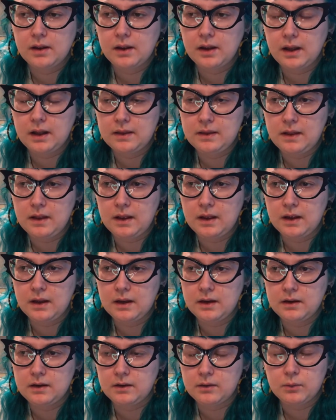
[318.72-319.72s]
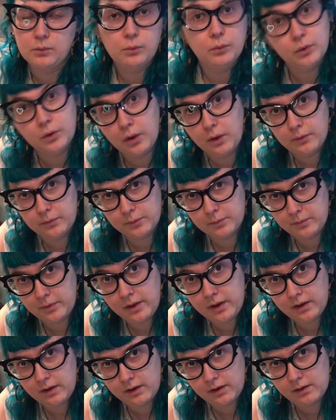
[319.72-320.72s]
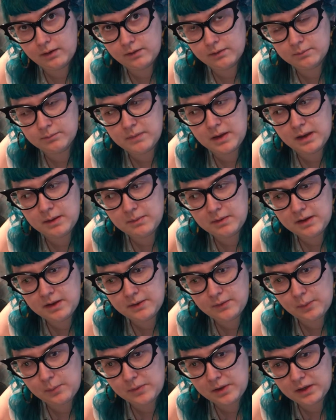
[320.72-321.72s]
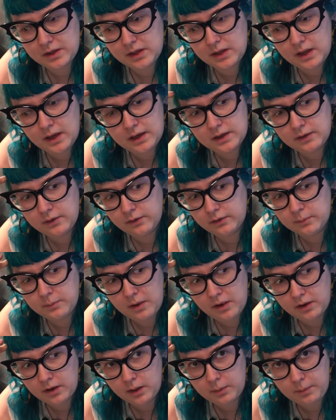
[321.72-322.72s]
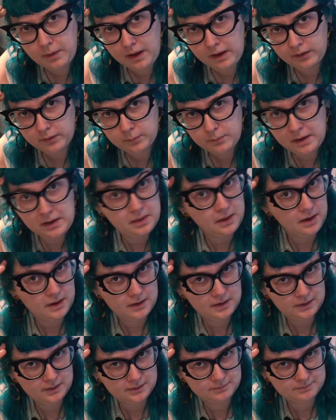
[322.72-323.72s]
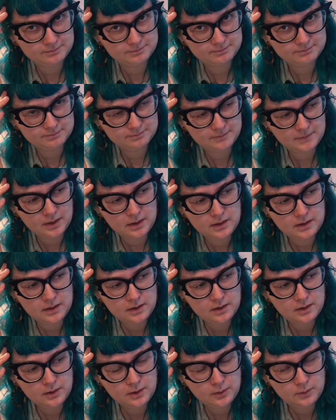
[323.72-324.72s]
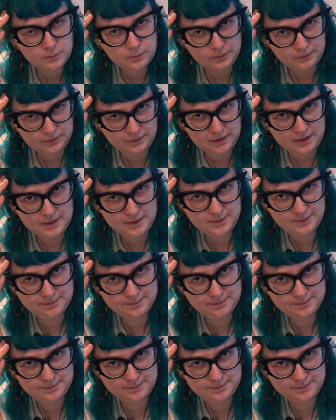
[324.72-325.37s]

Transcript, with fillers: and then we'll go from there. Maybe if I'm lucky, I can use the mock-up as my lining. We'll see.